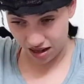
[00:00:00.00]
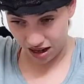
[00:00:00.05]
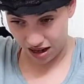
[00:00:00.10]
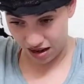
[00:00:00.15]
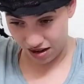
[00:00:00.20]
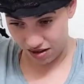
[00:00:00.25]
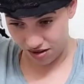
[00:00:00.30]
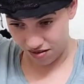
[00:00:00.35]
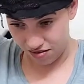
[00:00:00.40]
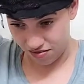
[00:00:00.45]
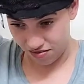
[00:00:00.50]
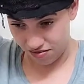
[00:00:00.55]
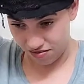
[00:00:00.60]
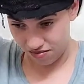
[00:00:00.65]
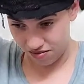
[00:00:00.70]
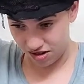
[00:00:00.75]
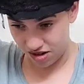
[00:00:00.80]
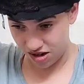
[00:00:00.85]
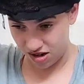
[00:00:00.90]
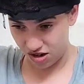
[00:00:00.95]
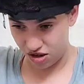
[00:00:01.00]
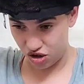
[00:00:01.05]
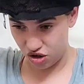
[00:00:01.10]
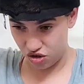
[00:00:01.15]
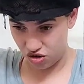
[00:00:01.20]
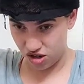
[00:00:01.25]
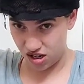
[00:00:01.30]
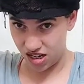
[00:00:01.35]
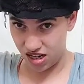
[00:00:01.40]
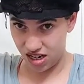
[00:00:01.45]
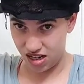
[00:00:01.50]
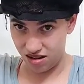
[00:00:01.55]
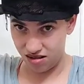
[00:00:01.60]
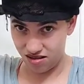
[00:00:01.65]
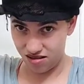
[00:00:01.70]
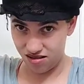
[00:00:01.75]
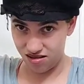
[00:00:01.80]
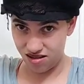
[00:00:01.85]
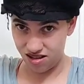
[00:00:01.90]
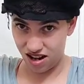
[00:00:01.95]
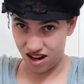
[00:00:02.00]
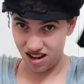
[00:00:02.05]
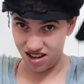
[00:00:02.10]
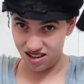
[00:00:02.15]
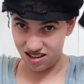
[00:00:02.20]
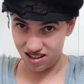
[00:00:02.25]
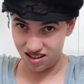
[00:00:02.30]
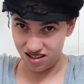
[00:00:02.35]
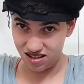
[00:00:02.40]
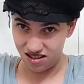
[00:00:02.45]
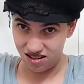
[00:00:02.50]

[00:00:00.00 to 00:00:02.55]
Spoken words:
I don't know, constricting, kinda.